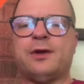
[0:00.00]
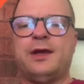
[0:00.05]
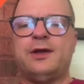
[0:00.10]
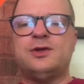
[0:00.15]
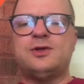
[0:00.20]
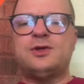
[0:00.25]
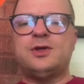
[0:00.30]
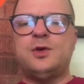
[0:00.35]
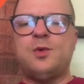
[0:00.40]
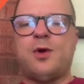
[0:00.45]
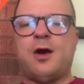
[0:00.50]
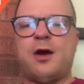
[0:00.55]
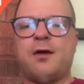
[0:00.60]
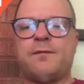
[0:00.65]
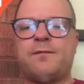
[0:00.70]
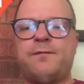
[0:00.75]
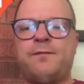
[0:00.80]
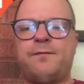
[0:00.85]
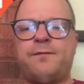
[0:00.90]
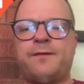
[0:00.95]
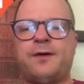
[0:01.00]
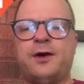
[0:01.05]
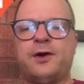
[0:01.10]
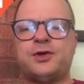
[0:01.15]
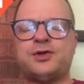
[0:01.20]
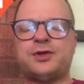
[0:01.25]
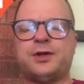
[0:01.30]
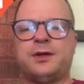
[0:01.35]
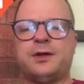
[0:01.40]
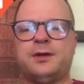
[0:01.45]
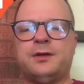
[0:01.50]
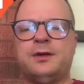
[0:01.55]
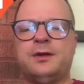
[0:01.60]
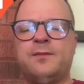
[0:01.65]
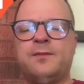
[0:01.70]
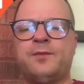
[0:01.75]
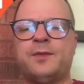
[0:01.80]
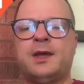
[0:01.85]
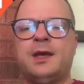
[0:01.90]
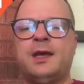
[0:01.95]
into our function,
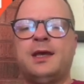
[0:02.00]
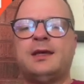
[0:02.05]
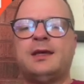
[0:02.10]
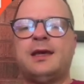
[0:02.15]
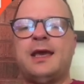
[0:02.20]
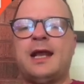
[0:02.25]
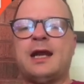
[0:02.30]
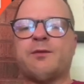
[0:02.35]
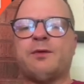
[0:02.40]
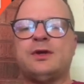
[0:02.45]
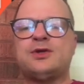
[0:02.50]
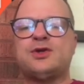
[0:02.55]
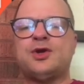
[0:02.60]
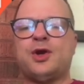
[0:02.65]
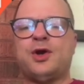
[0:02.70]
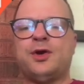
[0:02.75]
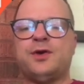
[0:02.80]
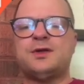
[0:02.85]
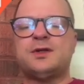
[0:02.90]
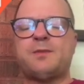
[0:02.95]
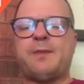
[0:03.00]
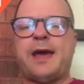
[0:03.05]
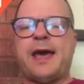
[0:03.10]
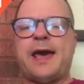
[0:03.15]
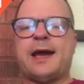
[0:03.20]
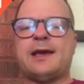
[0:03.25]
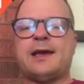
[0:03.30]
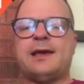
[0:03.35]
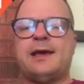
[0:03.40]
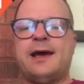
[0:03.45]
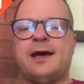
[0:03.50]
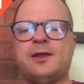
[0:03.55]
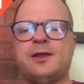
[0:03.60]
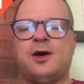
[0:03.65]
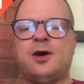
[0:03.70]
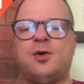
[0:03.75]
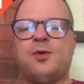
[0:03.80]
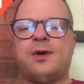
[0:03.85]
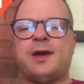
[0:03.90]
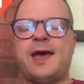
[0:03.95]
and it returns back
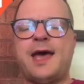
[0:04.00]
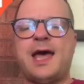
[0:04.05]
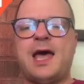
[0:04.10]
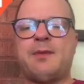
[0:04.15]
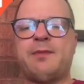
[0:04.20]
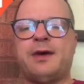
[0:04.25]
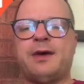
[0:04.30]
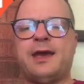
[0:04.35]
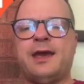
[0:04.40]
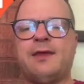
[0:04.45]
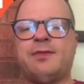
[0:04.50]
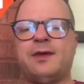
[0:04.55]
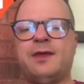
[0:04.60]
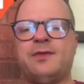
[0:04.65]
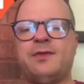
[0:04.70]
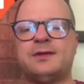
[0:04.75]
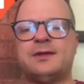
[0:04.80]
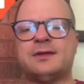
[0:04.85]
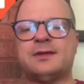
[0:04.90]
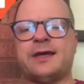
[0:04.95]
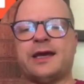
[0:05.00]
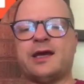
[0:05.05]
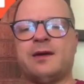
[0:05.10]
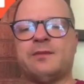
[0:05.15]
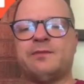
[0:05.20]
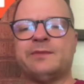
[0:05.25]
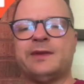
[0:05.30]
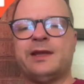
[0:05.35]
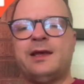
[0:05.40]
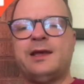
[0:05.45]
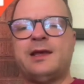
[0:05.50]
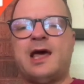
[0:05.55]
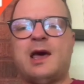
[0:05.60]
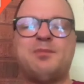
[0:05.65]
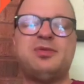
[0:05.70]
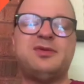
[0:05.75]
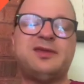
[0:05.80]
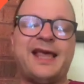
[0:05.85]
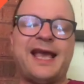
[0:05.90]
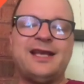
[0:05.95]
hello, comma, and then this is like a
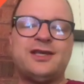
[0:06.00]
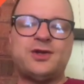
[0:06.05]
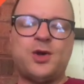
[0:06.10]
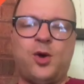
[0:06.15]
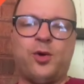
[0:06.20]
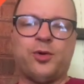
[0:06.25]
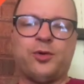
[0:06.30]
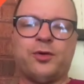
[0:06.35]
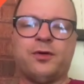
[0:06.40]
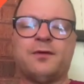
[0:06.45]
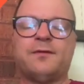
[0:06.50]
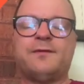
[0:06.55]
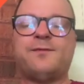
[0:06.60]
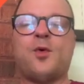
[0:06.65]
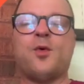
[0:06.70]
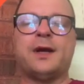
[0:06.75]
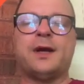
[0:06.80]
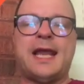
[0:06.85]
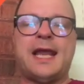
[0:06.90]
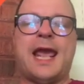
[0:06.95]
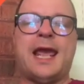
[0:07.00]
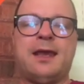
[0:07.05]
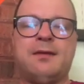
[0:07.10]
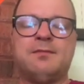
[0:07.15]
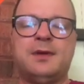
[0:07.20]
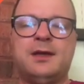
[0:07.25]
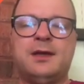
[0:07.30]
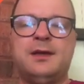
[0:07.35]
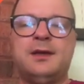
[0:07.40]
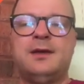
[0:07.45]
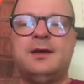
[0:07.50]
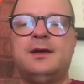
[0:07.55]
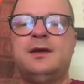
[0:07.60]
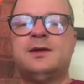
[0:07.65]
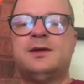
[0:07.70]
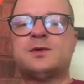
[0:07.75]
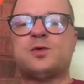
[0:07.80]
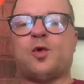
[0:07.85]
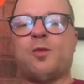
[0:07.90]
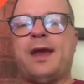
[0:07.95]
placeholder for name.
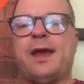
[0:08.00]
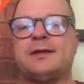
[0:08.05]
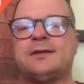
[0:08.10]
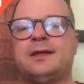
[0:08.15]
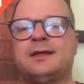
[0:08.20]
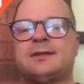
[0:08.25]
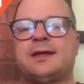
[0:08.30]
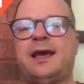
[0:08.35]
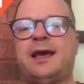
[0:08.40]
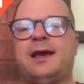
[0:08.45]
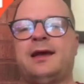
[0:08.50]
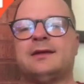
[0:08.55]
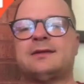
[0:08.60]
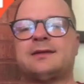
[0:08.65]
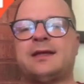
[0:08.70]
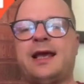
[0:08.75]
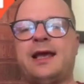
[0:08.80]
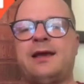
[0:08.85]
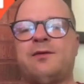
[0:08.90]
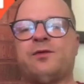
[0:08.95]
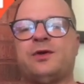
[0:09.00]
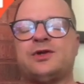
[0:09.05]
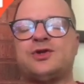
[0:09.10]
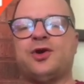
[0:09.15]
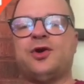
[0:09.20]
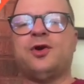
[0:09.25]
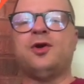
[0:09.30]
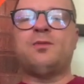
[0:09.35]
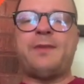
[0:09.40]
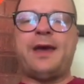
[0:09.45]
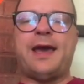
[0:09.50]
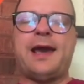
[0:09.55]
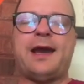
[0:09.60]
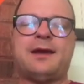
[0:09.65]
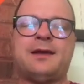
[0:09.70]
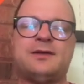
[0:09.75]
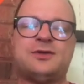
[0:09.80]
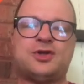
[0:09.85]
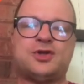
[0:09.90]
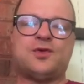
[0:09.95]
So we're basically saying, return
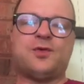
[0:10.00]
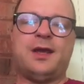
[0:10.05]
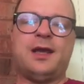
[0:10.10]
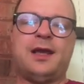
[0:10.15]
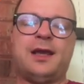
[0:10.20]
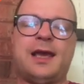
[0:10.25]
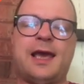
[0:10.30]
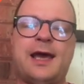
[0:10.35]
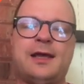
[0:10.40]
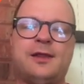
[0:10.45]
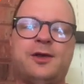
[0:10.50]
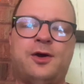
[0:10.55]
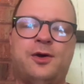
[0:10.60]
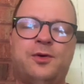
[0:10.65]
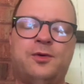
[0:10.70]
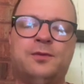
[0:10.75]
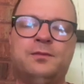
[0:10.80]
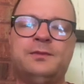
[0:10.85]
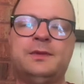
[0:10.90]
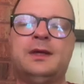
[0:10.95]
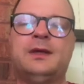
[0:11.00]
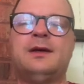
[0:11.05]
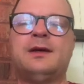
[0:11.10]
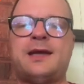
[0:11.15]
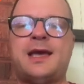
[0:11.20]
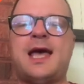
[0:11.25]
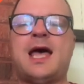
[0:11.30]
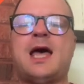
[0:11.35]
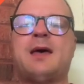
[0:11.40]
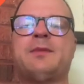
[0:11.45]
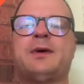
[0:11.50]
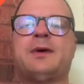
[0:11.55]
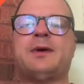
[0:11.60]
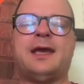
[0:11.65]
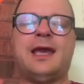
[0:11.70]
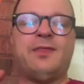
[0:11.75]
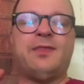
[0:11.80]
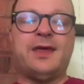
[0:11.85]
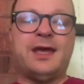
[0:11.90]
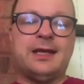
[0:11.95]
back string hello,
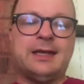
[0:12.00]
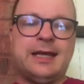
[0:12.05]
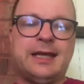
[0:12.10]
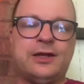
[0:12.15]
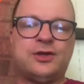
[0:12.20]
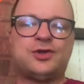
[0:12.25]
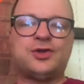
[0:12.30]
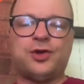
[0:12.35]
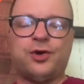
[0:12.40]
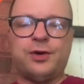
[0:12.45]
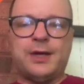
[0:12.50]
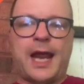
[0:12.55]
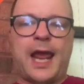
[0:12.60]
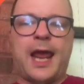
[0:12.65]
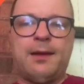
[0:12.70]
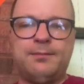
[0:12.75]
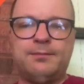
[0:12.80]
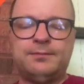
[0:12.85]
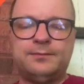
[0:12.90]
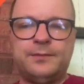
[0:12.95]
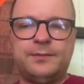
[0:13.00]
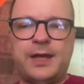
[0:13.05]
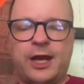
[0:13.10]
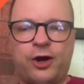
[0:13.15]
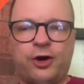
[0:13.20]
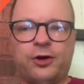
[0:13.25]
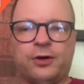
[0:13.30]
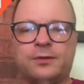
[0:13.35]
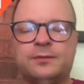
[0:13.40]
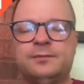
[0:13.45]
comma, and then insert name here.